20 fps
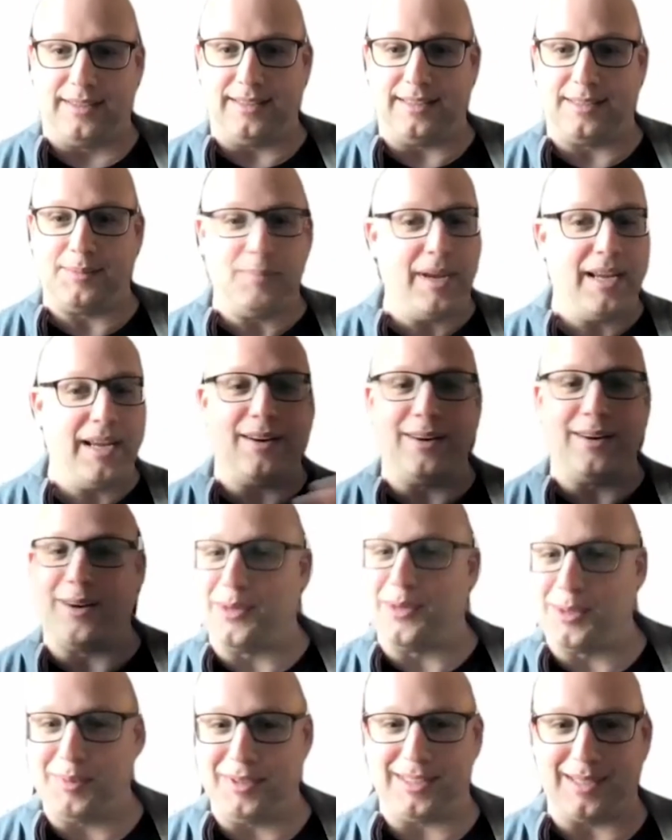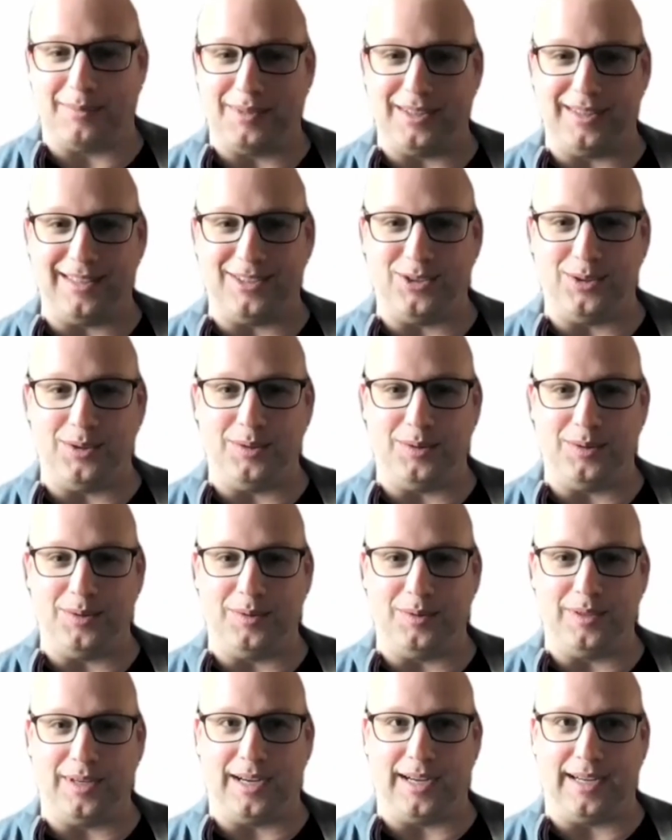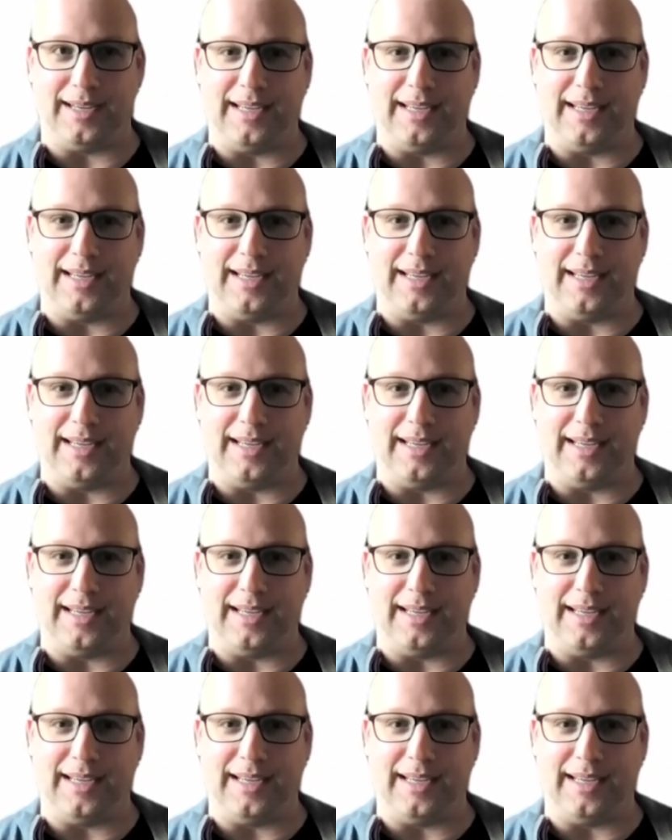this may not always be something that you,